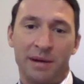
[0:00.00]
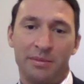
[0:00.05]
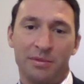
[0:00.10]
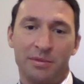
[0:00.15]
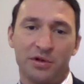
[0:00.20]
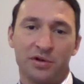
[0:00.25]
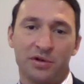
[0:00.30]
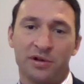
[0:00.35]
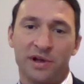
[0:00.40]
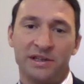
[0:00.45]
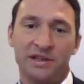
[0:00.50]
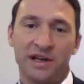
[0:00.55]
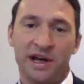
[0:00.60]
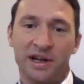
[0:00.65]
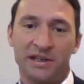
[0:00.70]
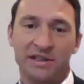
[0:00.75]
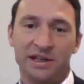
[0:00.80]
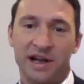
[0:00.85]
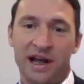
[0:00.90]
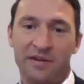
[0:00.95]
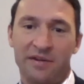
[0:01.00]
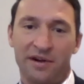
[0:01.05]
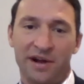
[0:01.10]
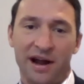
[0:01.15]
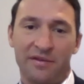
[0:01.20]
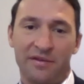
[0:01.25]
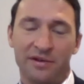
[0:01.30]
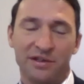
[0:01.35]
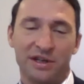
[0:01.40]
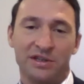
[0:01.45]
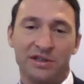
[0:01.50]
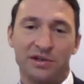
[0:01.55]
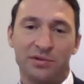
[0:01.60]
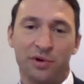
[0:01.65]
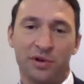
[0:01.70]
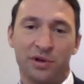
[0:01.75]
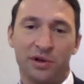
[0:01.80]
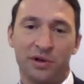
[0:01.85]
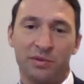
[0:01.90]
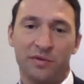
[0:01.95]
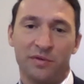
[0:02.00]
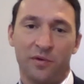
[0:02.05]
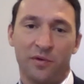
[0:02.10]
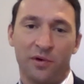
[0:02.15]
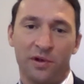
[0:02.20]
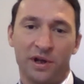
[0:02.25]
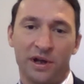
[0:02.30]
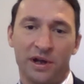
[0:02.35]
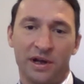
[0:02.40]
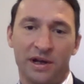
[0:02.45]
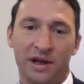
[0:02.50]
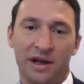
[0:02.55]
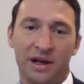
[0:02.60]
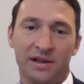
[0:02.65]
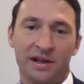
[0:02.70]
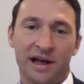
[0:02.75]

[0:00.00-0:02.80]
I'm sure that tenant's going to have a conversation with you before they